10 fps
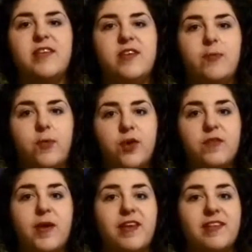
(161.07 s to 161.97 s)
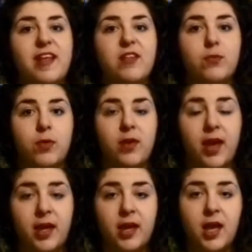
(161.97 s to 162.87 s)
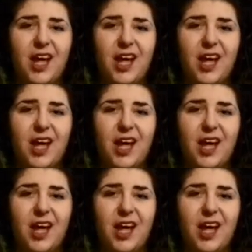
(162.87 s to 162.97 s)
She's voiced by Estelle Soiree.